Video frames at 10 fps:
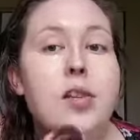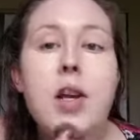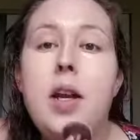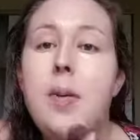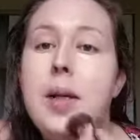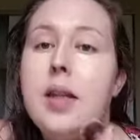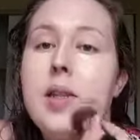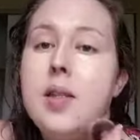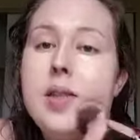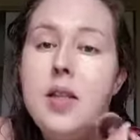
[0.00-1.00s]
I try to make
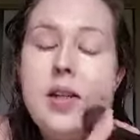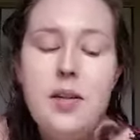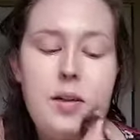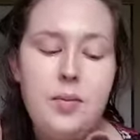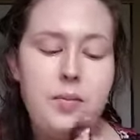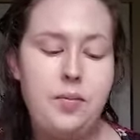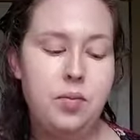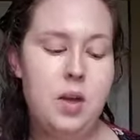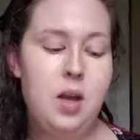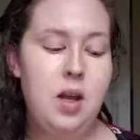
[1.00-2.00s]
this a
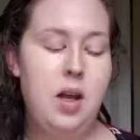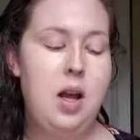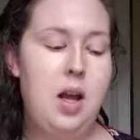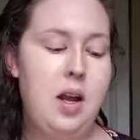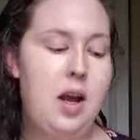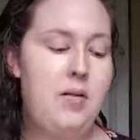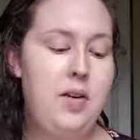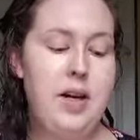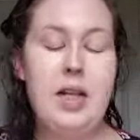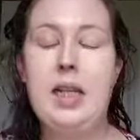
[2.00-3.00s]
not
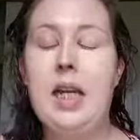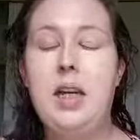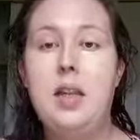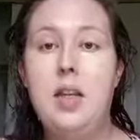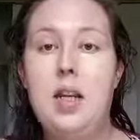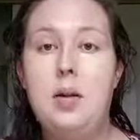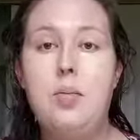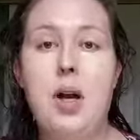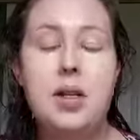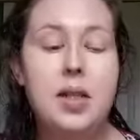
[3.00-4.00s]
very lengthy
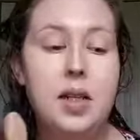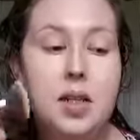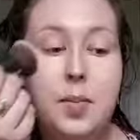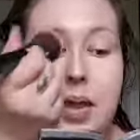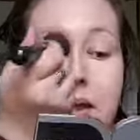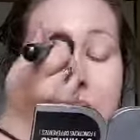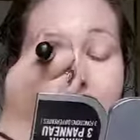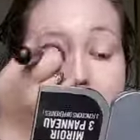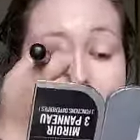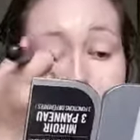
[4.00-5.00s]
process because
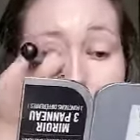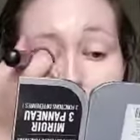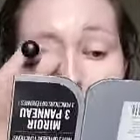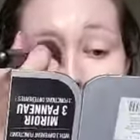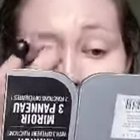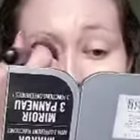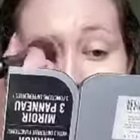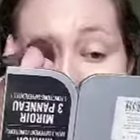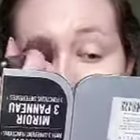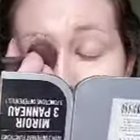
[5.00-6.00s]
I don't wear makeup
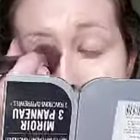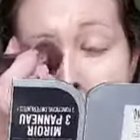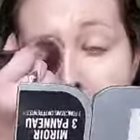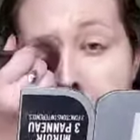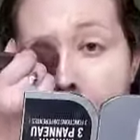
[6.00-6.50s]
a lot